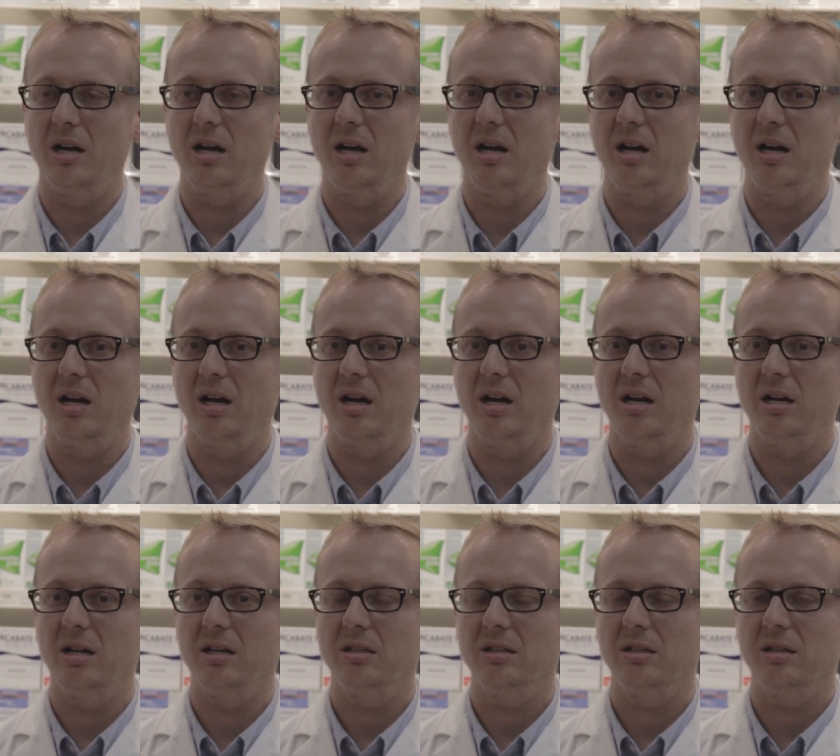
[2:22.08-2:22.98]

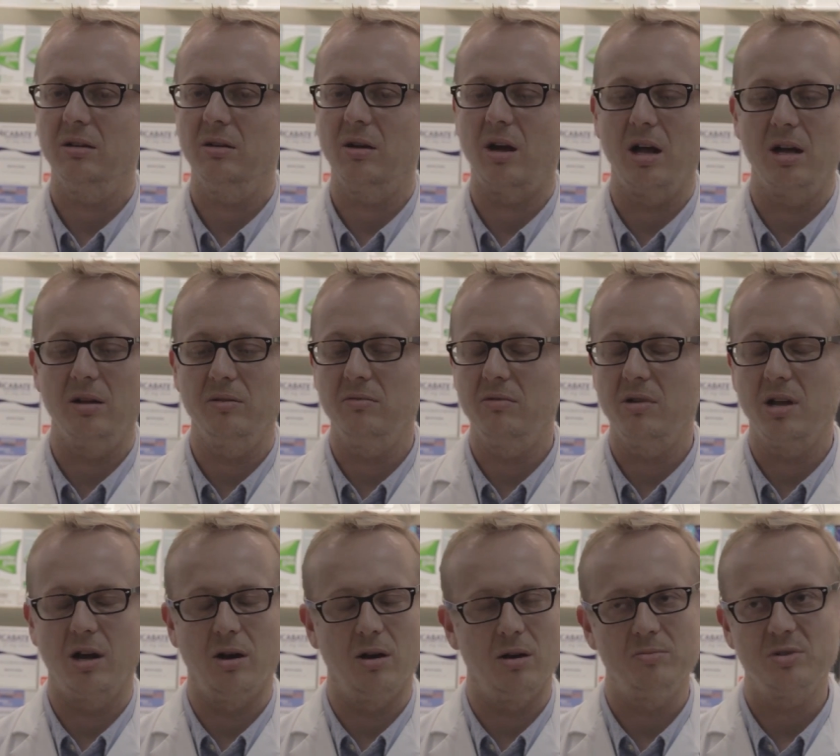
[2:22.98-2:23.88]
Uh, uh,
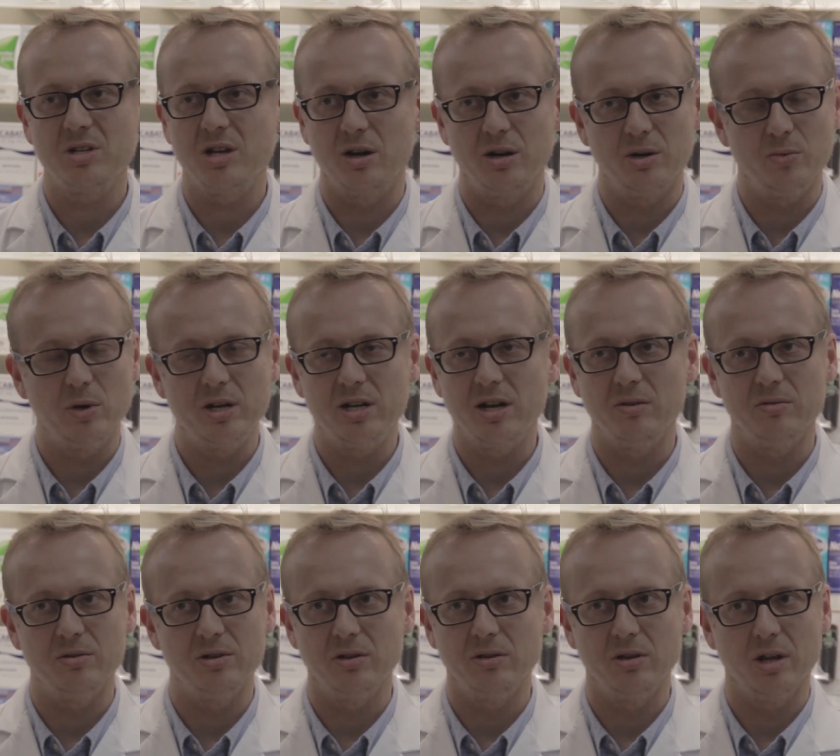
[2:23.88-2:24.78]
no, I'm sorry, we
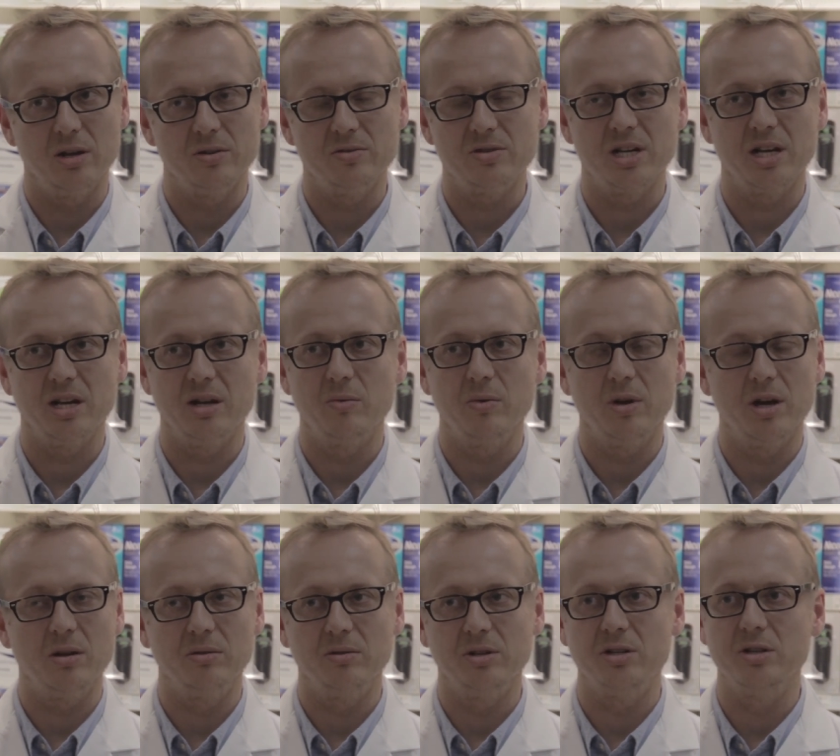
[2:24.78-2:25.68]
don't do those here.
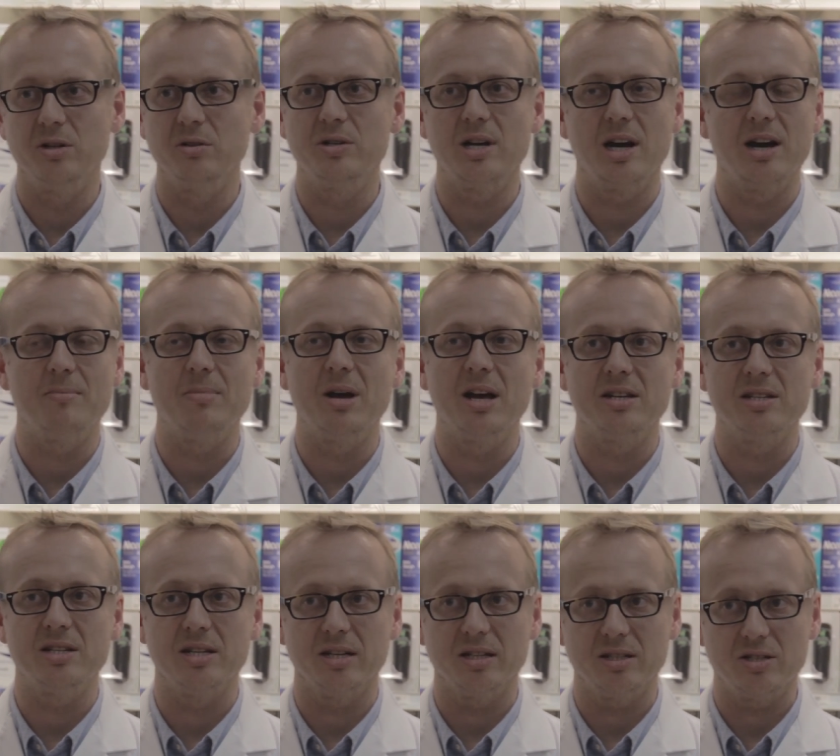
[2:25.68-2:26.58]
We only do
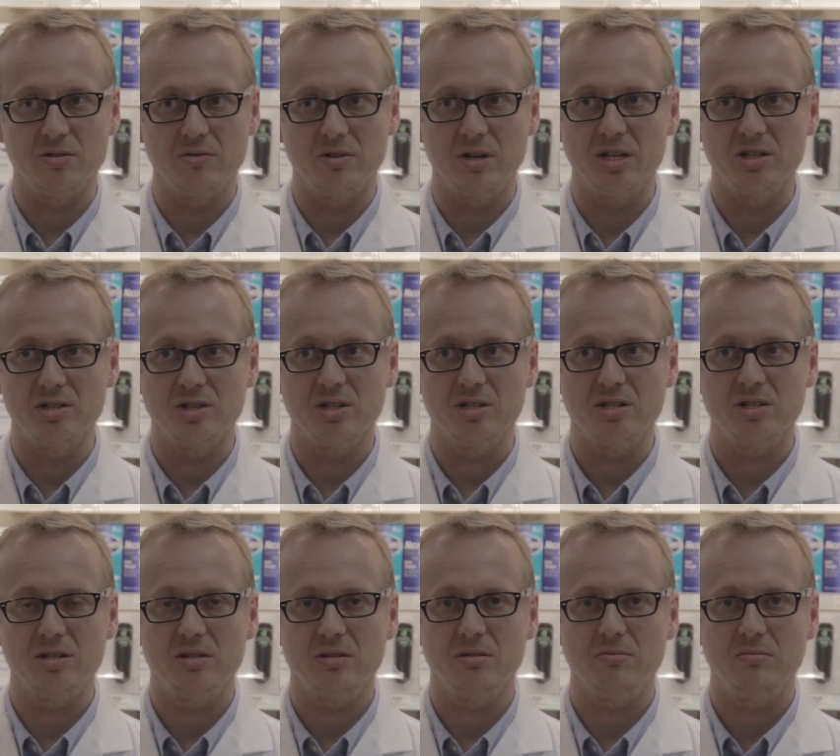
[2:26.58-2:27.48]
diabetic
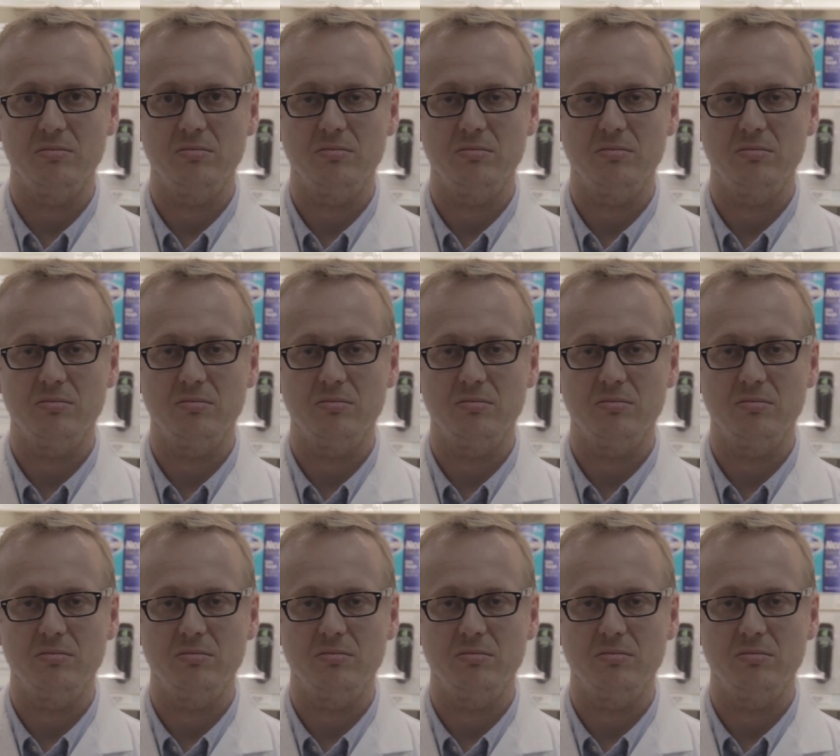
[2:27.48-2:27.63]
syringes.